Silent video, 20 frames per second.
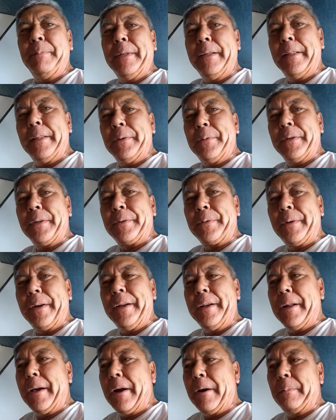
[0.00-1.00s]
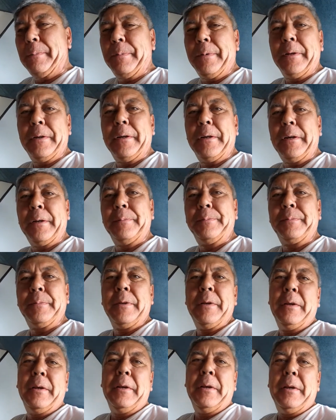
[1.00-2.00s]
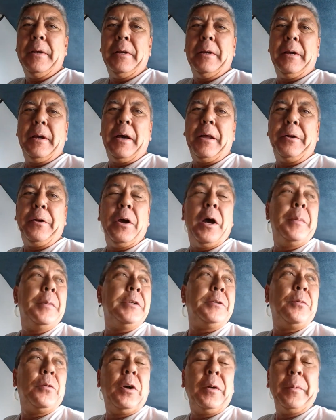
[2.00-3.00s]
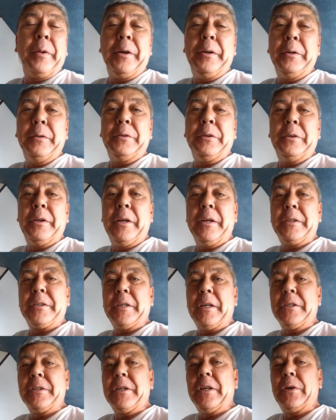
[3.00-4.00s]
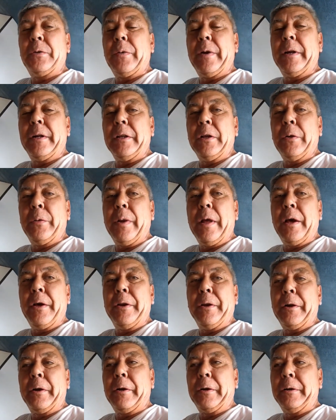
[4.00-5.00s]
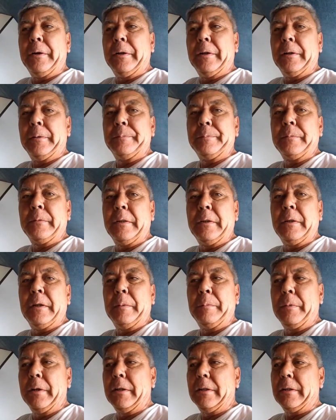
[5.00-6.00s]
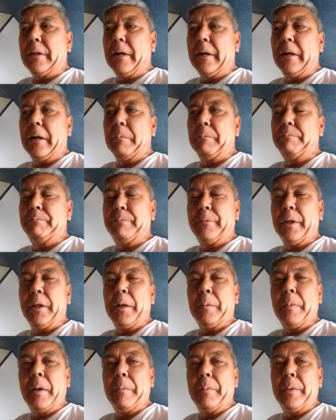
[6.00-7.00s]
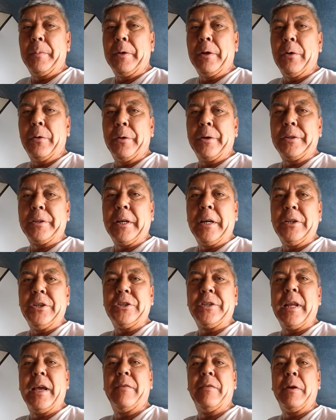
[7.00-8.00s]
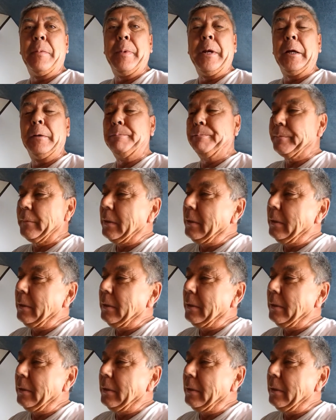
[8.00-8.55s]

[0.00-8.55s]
dealing with right now. I don't know how much more I'm going to do today. The sun's getting ready to go down here, and I'm getting tired. I'm thinking about maybe going inside just having a beer.